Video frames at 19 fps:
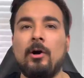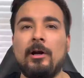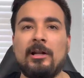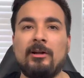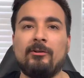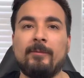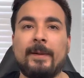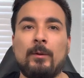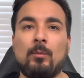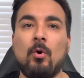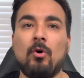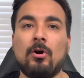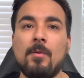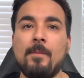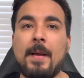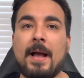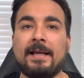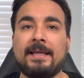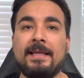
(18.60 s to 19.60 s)
right, everybody,
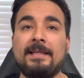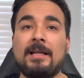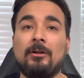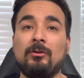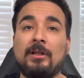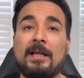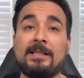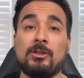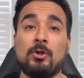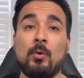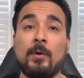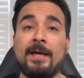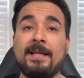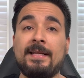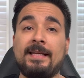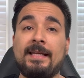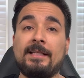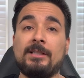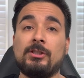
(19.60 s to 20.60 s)
welcome back in. Now, let's go ahead
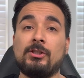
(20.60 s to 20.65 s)
and get